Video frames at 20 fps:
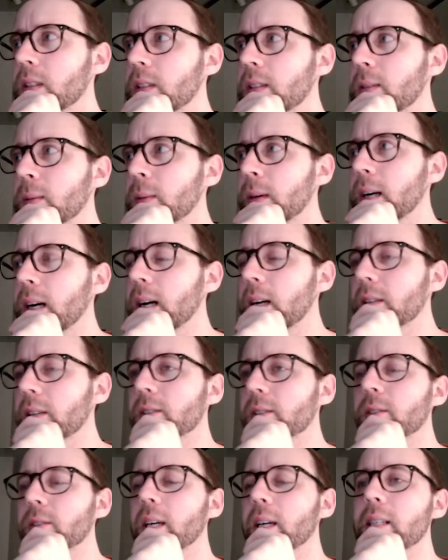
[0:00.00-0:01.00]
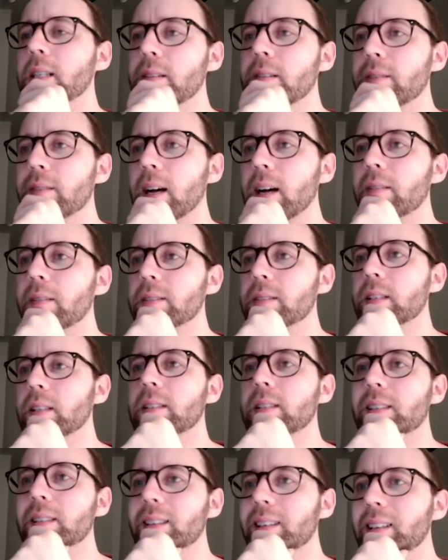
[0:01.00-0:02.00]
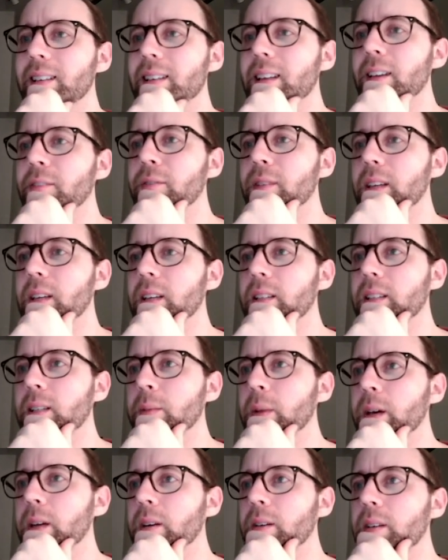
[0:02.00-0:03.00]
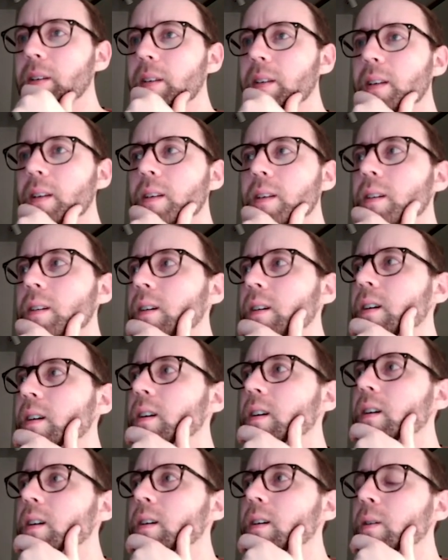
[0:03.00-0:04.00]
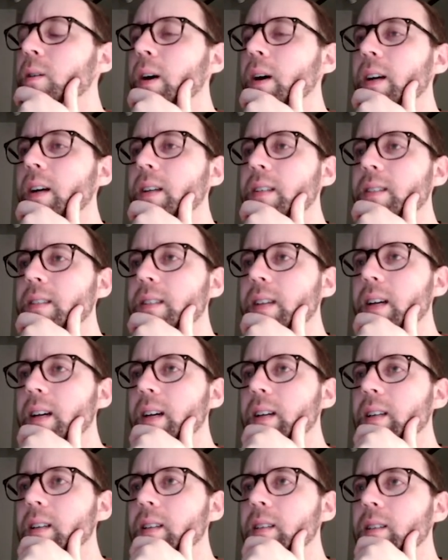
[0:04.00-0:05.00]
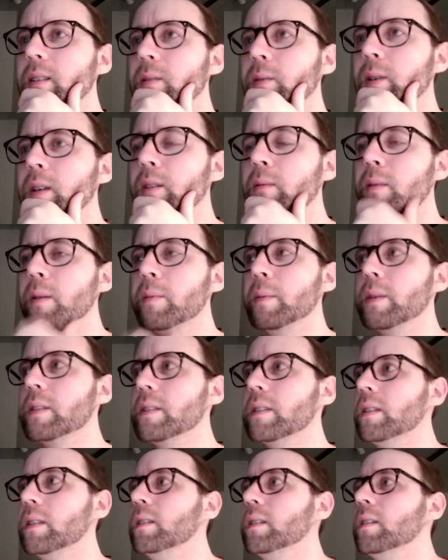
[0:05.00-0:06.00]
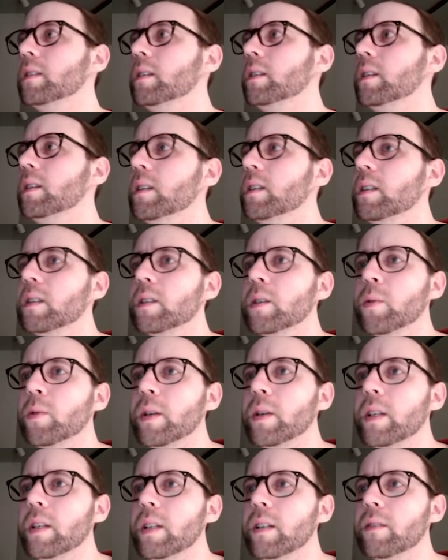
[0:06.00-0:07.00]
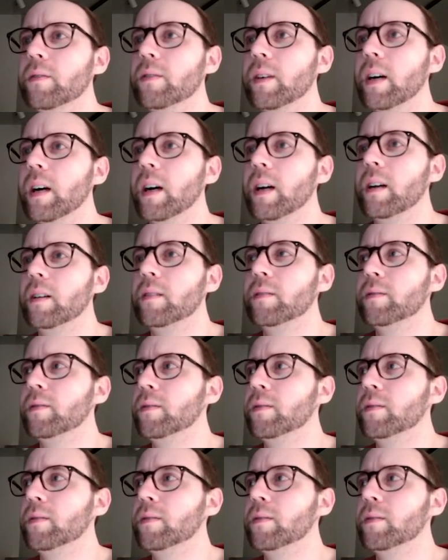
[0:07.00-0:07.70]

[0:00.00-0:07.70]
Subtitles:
Wow, so knight d5 is like significantly better here. Why is that? What am I missing? Queen e5.